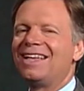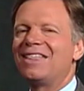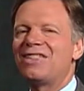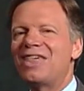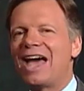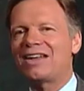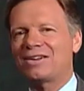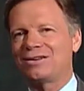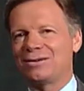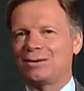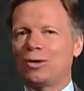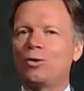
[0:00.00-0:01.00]
that
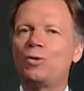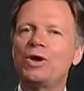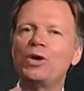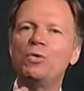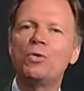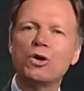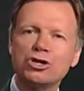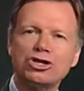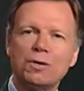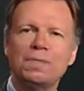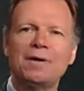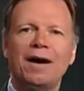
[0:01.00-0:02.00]
we
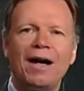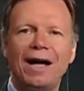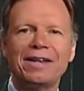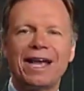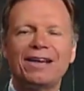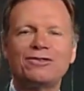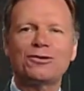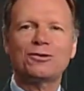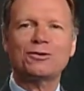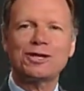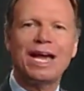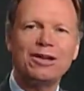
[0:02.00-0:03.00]
worship God as
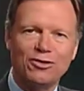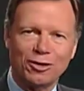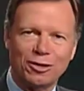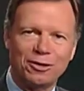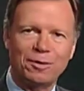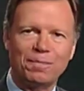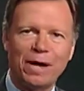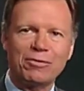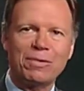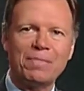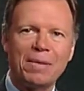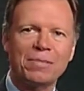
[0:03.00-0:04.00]
creator by
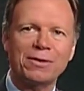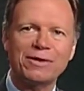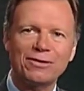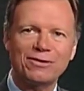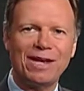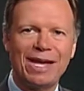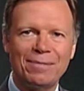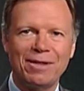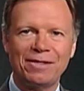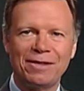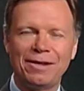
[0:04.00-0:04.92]
remembering the Sabbath.